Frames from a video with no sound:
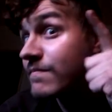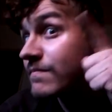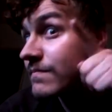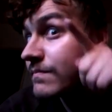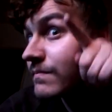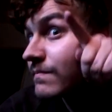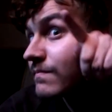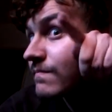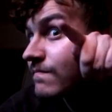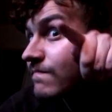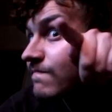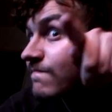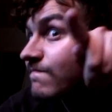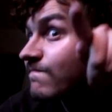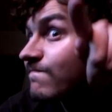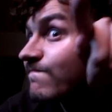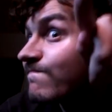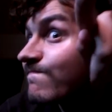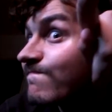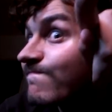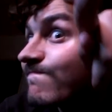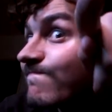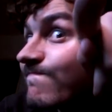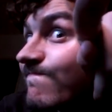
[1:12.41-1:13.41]

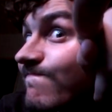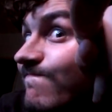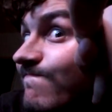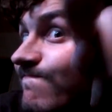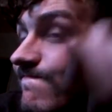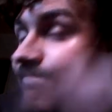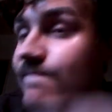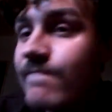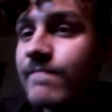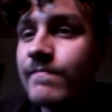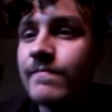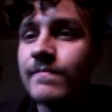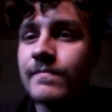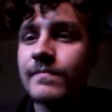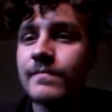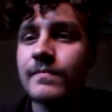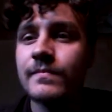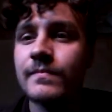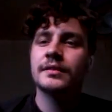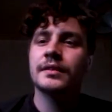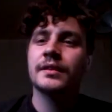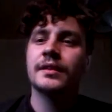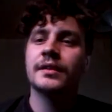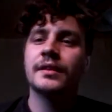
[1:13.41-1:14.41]

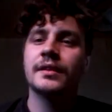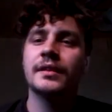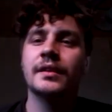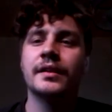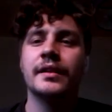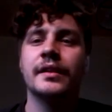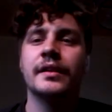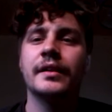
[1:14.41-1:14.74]
(no one is talking)